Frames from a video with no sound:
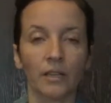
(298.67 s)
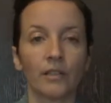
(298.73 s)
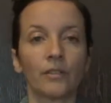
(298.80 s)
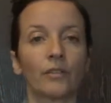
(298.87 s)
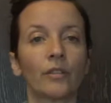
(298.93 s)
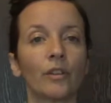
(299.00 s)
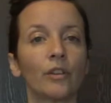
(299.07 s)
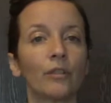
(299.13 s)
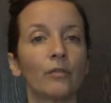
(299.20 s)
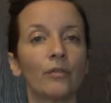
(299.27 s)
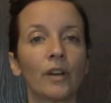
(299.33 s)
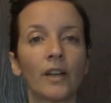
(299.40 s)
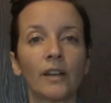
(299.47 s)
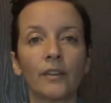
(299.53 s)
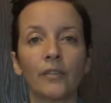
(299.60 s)
So you'll
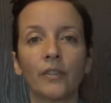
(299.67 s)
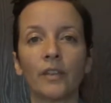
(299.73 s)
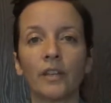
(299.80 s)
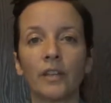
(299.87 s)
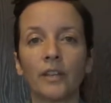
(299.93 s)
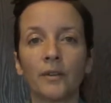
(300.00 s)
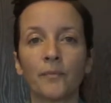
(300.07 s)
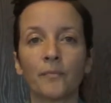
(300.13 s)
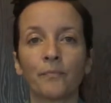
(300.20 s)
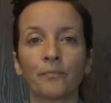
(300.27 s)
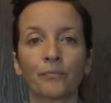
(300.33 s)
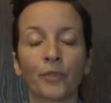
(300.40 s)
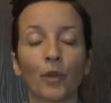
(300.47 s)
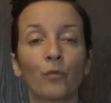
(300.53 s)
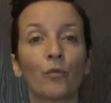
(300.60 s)
find the
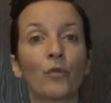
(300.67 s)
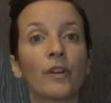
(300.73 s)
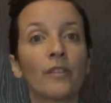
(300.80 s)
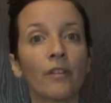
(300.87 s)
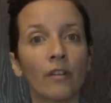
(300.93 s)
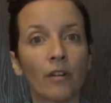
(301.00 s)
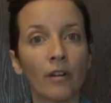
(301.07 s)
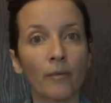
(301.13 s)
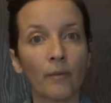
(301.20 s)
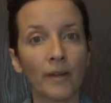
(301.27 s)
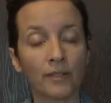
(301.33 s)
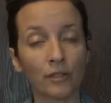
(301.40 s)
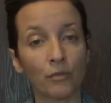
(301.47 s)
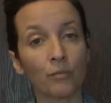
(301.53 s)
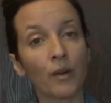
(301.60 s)
rhythm
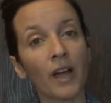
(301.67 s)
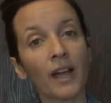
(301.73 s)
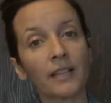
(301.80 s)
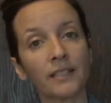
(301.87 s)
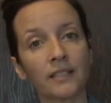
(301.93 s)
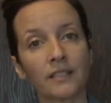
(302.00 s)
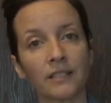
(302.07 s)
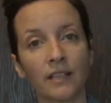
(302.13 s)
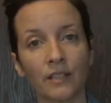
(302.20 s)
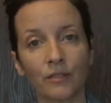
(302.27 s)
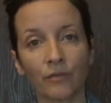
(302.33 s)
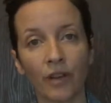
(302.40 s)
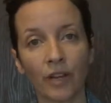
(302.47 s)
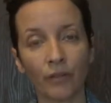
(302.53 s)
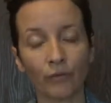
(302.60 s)
as you practice that's
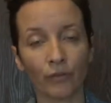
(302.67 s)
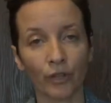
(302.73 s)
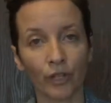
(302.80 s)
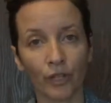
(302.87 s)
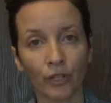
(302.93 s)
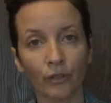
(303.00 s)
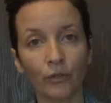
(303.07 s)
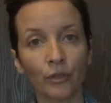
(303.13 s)
right for you.